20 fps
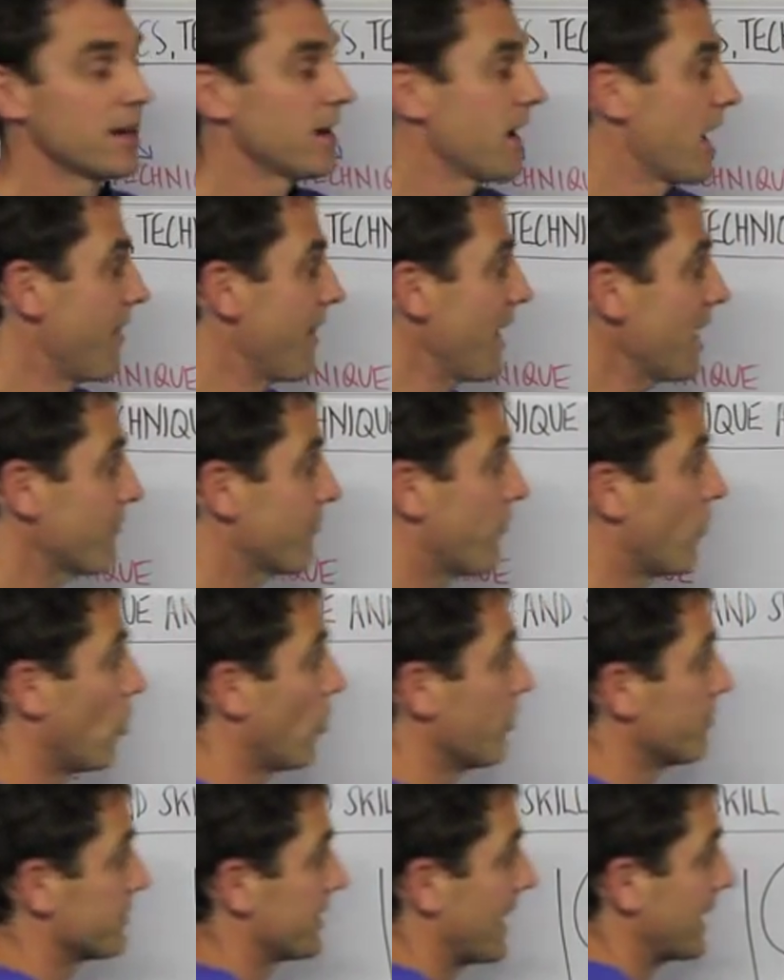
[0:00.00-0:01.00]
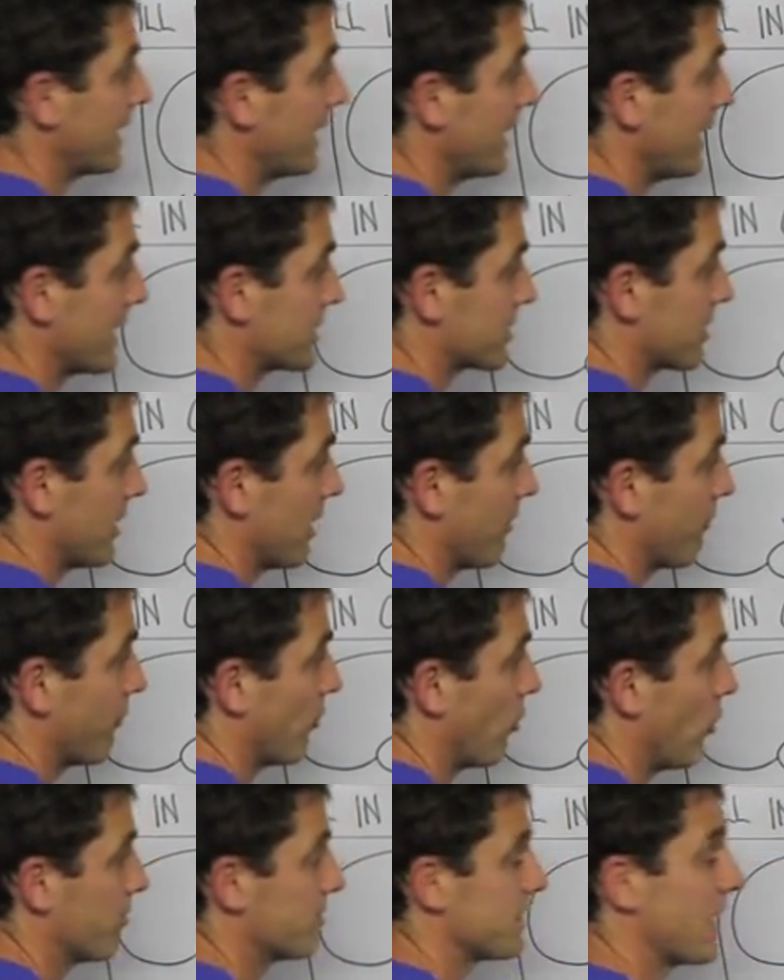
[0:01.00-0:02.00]
And that connection there
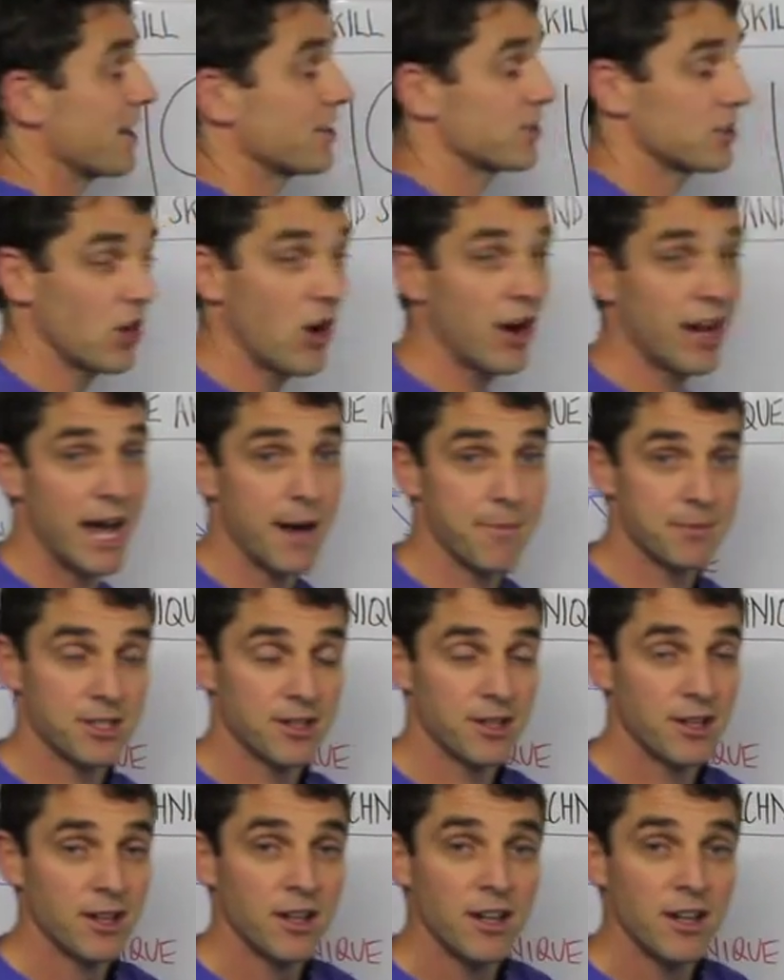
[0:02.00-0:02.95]
forms a synapse.